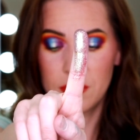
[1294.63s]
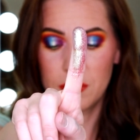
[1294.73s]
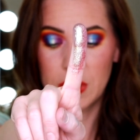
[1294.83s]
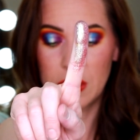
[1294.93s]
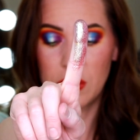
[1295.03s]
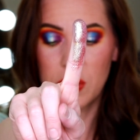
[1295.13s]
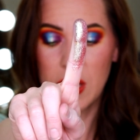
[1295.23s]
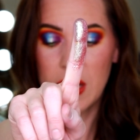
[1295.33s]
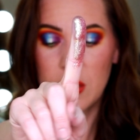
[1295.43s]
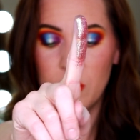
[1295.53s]
But look
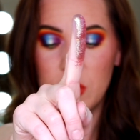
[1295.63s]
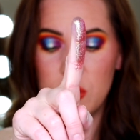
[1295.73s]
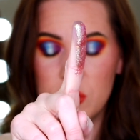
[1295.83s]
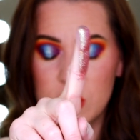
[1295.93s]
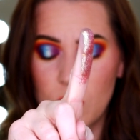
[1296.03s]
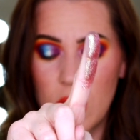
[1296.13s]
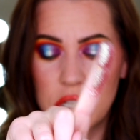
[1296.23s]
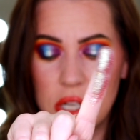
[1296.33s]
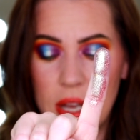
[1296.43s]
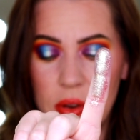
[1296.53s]
at it when you swatch
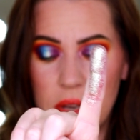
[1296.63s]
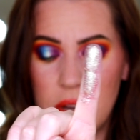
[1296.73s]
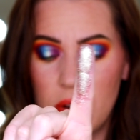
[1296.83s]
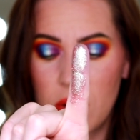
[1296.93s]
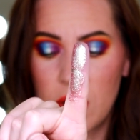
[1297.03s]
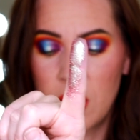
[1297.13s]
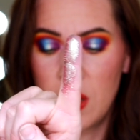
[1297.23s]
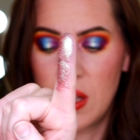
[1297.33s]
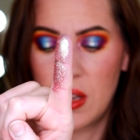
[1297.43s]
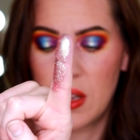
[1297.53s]
it out here.
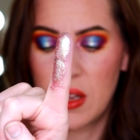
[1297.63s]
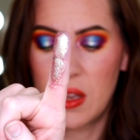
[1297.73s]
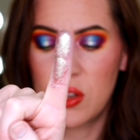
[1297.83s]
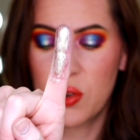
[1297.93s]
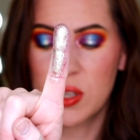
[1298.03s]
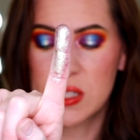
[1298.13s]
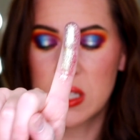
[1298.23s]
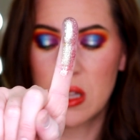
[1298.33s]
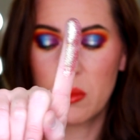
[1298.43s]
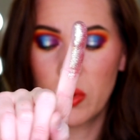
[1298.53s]
You can
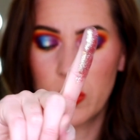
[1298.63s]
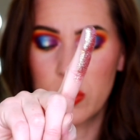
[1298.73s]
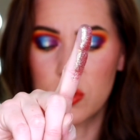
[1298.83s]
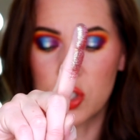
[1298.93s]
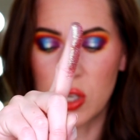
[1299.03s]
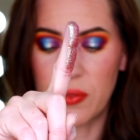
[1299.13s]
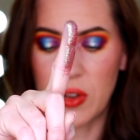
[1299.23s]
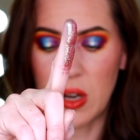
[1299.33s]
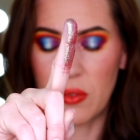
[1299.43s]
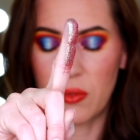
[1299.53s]
see the maroon shift
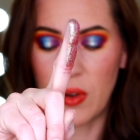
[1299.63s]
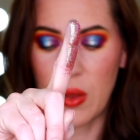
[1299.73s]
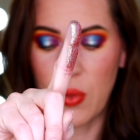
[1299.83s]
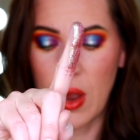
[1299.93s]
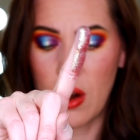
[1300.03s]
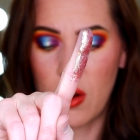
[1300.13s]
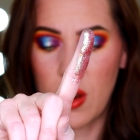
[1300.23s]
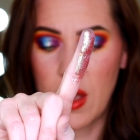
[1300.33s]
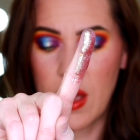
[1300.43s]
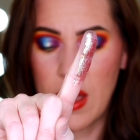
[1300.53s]
in it right there.
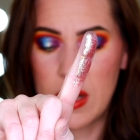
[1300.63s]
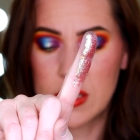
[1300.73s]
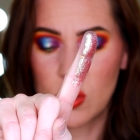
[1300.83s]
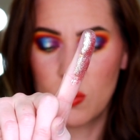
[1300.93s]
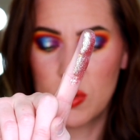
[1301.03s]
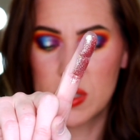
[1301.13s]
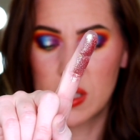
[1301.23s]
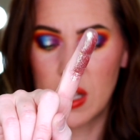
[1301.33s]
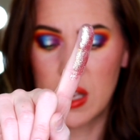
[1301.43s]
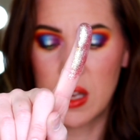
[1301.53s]
And it's almost
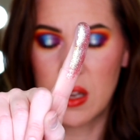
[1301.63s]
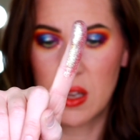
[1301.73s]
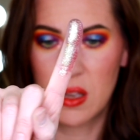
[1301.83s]
like,